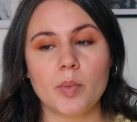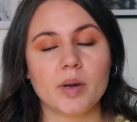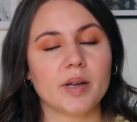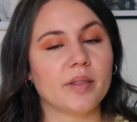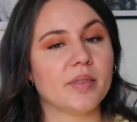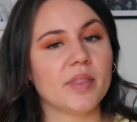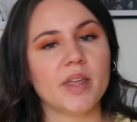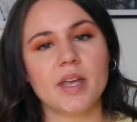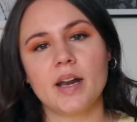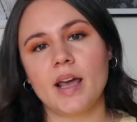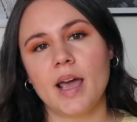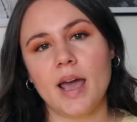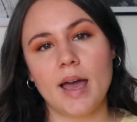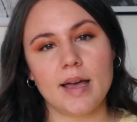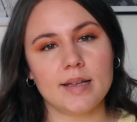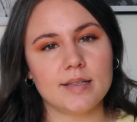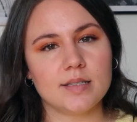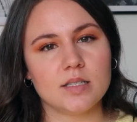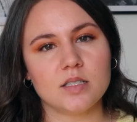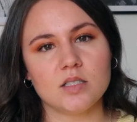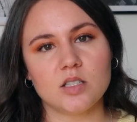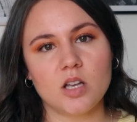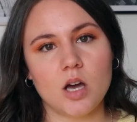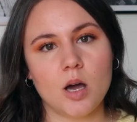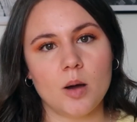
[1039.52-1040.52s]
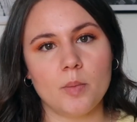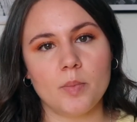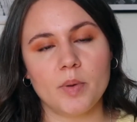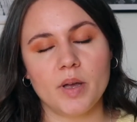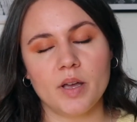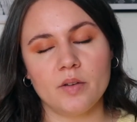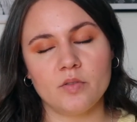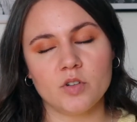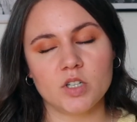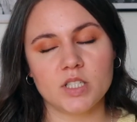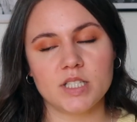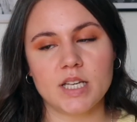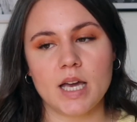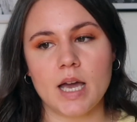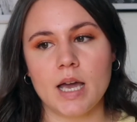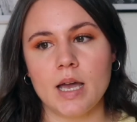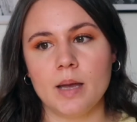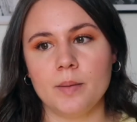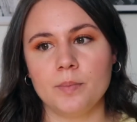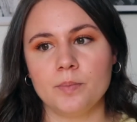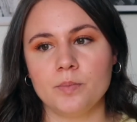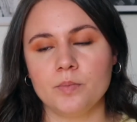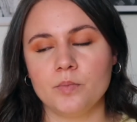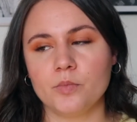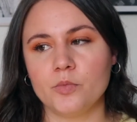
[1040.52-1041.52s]
But then I had to stop every
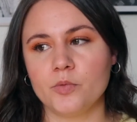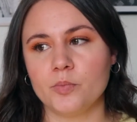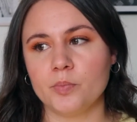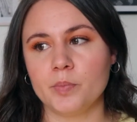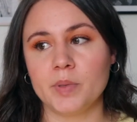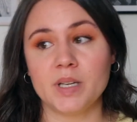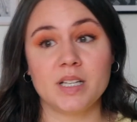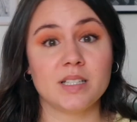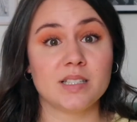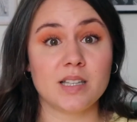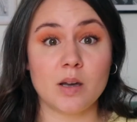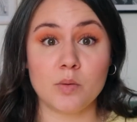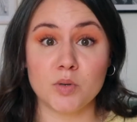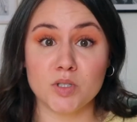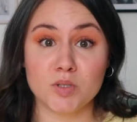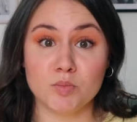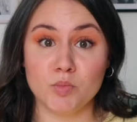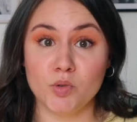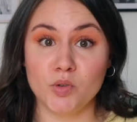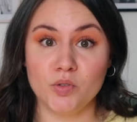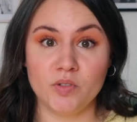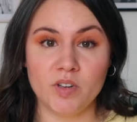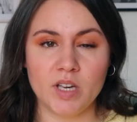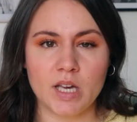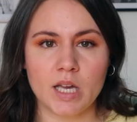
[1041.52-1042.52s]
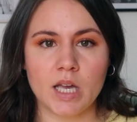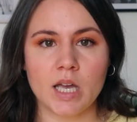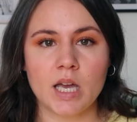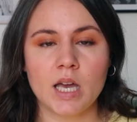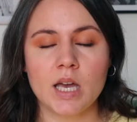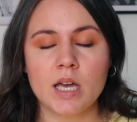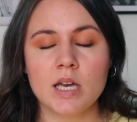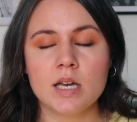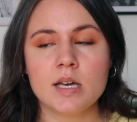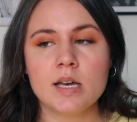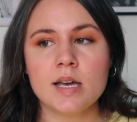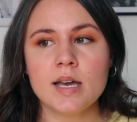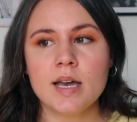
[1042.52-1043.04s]
time because I was moving.